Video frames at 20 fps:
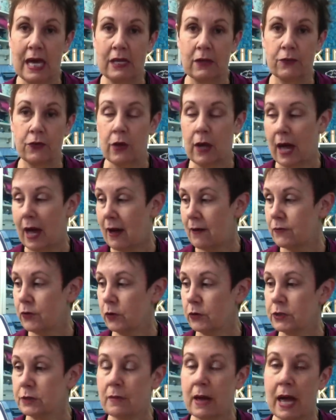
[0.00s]
And if you have
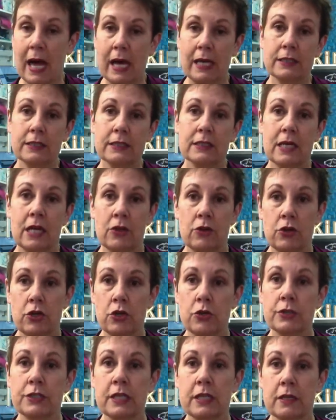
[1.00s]
those mats and
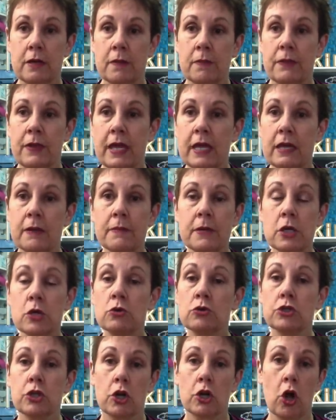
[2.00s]
you're using them, they can be
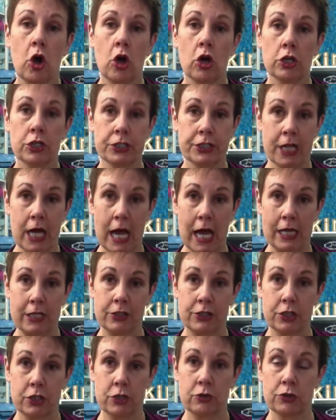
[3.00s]
used on all
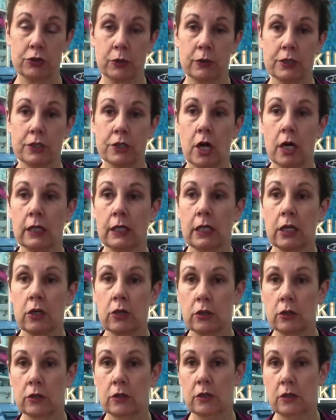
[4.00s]
sides too. So it's not like
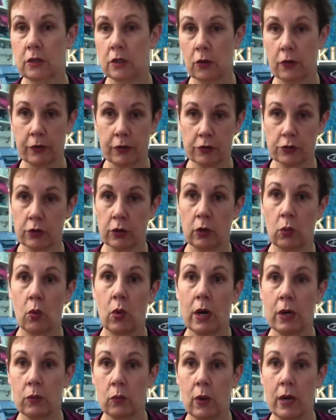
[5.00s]
you can, you know, that there's only
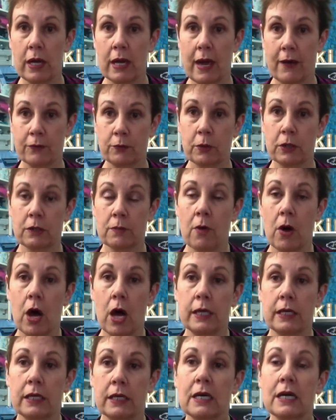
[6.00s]
one way you have to put them
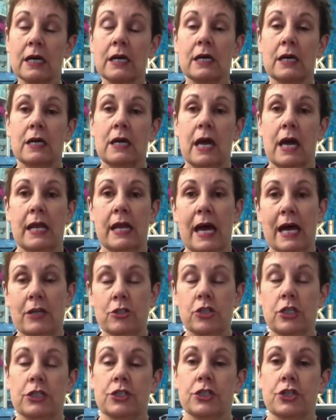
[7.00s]
on. And
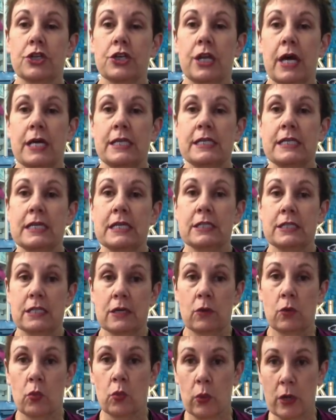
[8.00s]
actually, it's a good idea
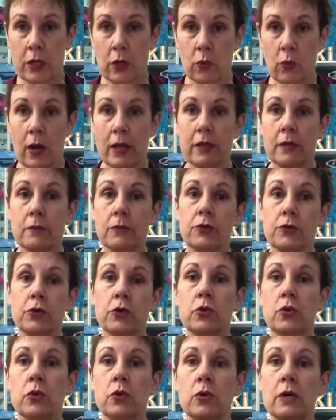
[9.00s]
to, when you run them
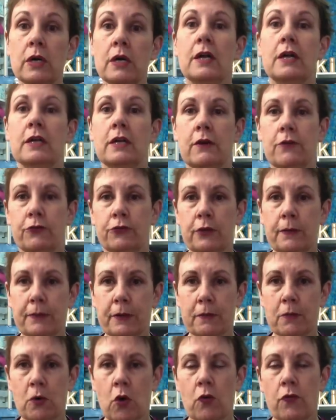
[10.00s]
through, you
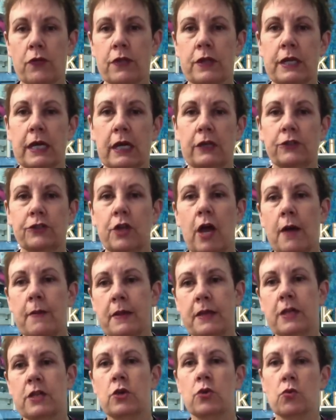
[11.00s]
flip them over the next time
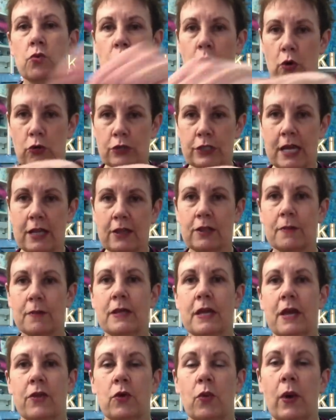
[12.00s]
and then you rotate them
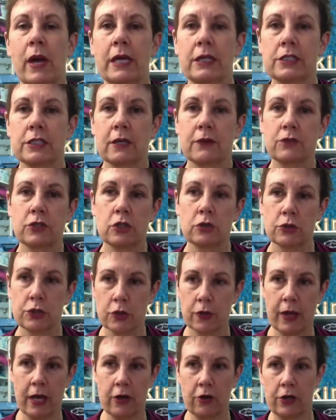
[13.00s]
the other way and stuff too,
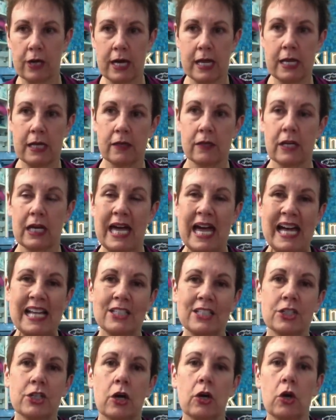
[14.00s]
so that you're getting the
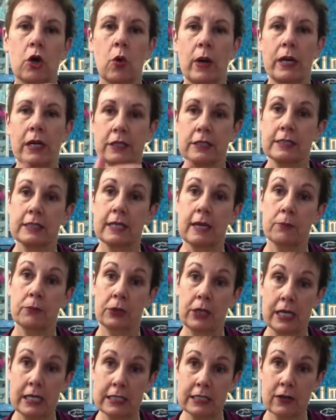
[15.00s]
cuts aren't going in the same
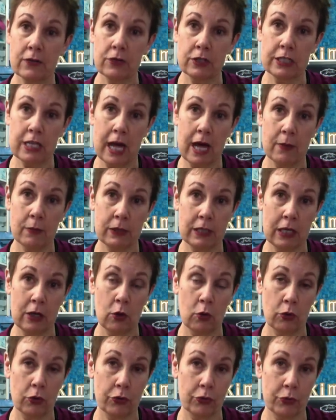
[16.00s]
place every time when they
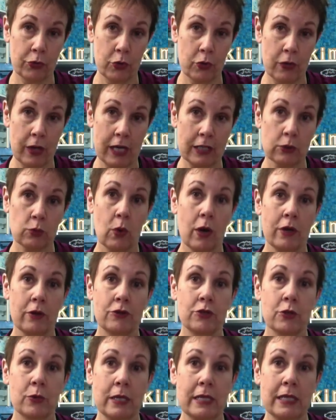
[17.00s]
go through. That's why
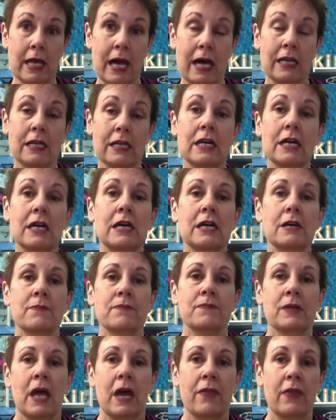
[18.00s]
you're doing that.
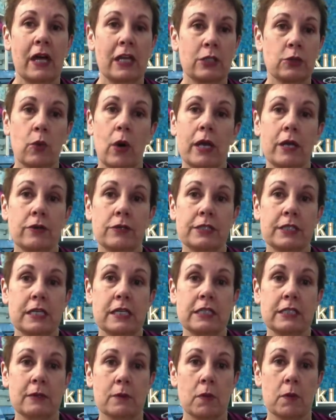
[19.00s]
And that's why you
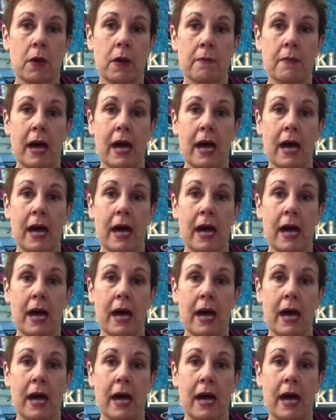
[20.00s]
see some of my